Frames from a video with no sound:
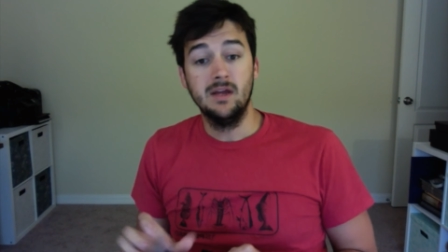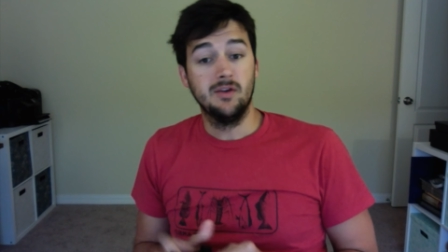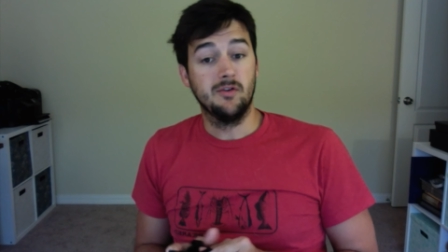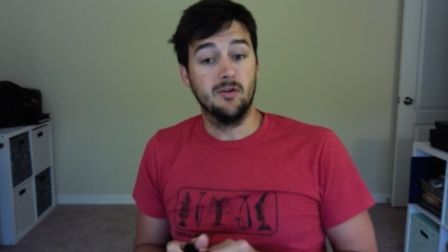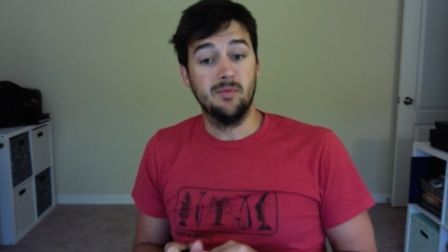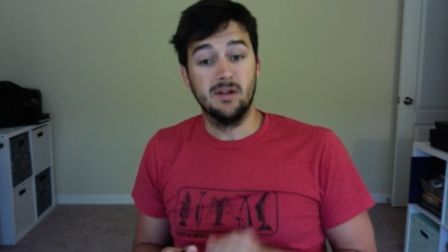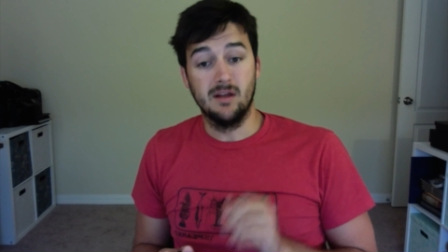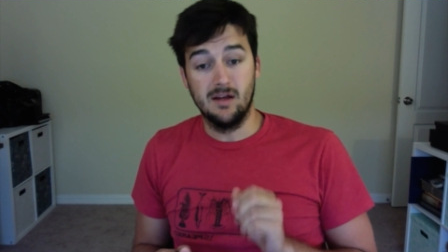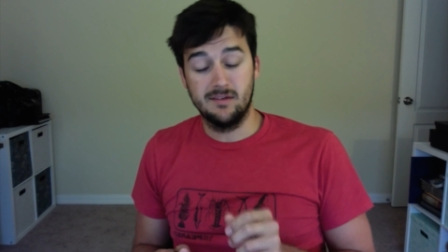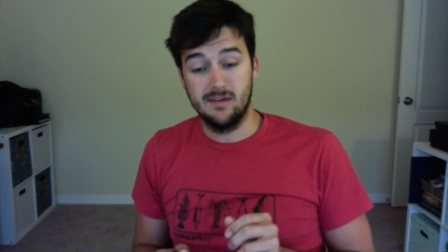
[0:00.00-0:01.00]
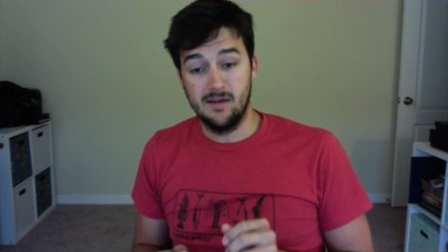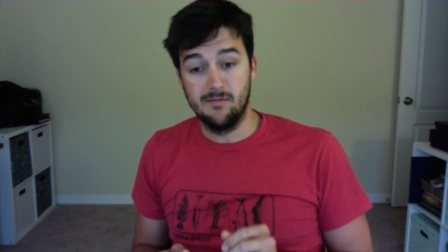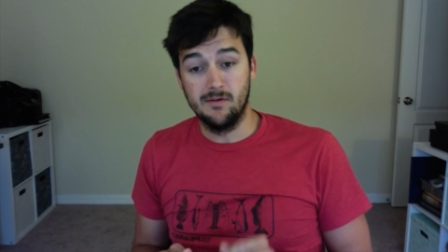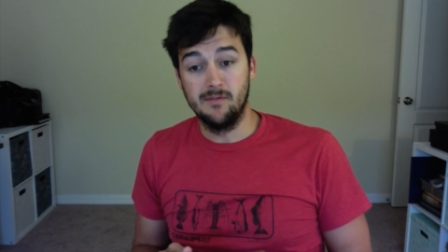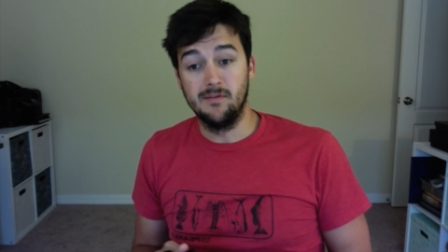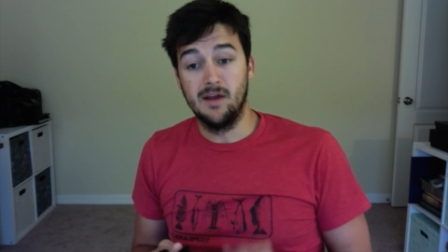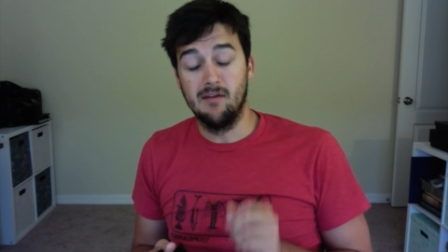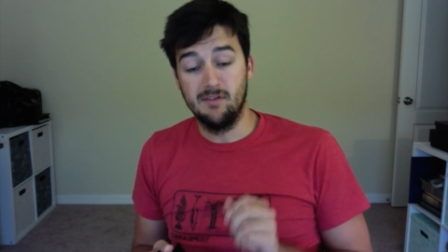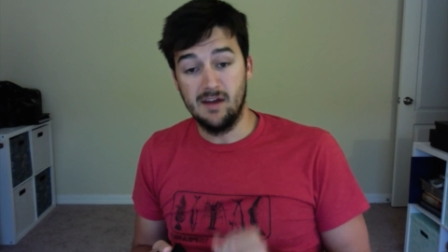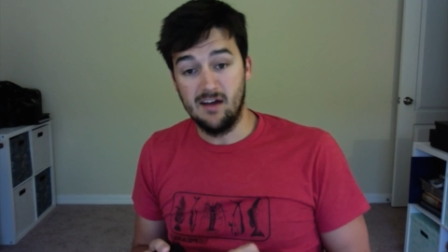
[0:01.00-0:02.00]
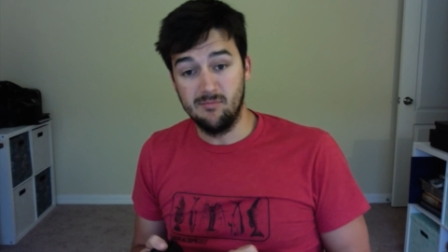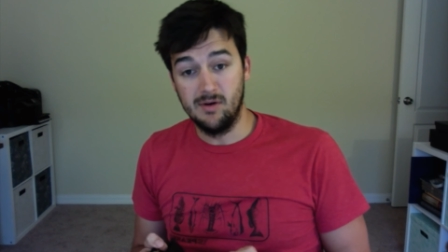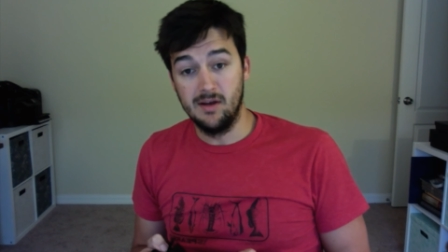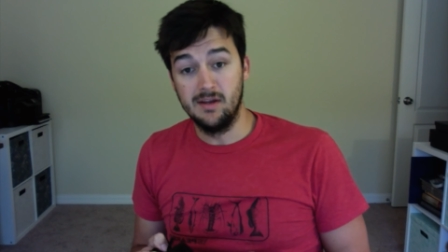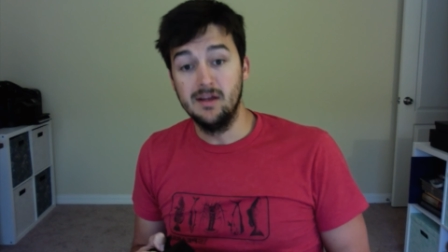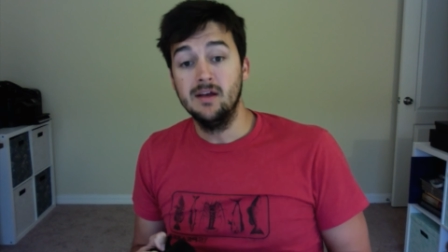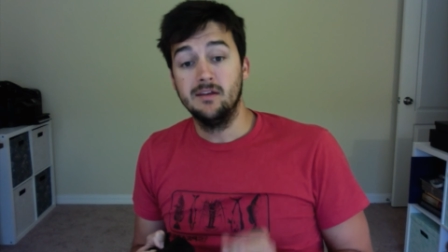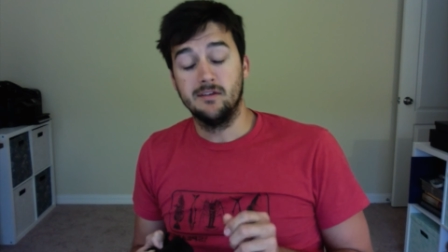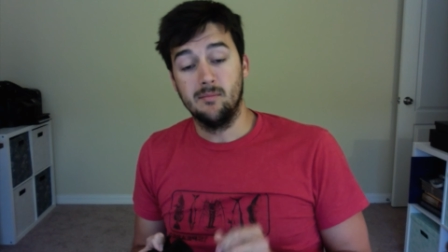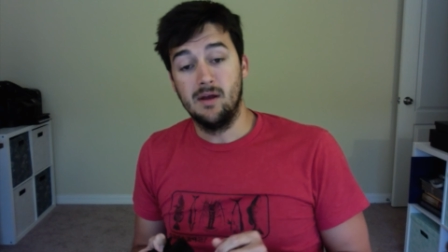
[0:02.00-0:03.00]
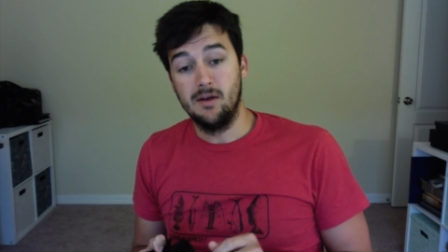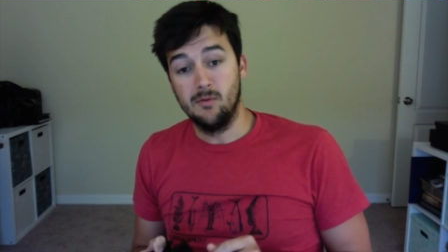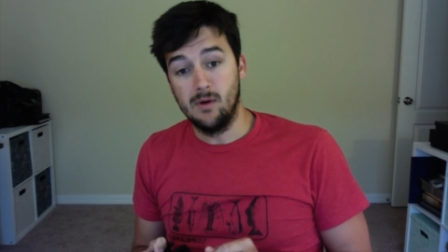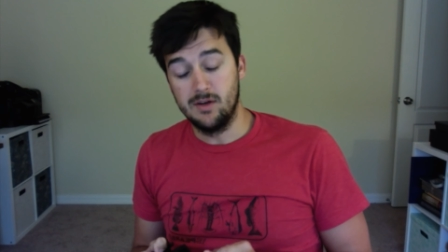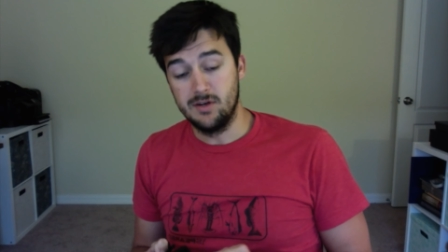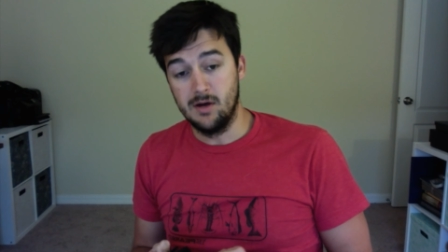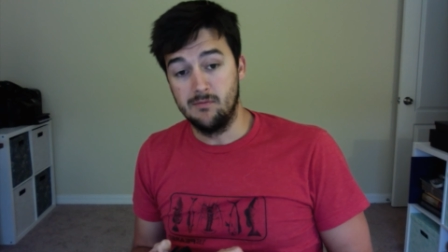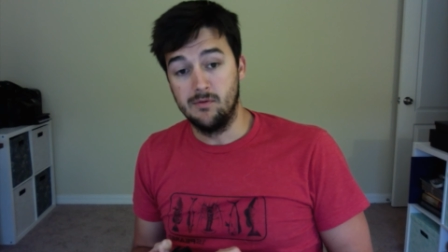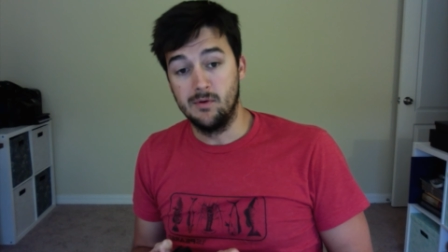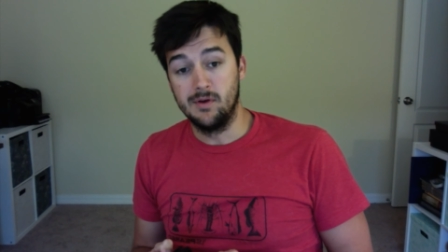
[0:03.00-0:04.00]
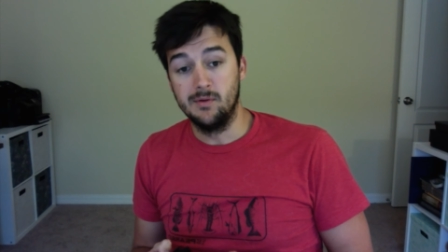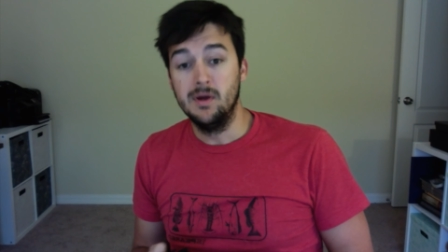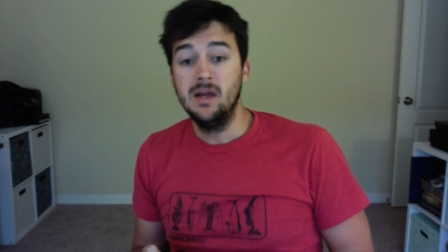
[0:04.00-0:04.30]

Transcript: You're going to be a lot safer if you have a dive buddy, somebody to watch out for you.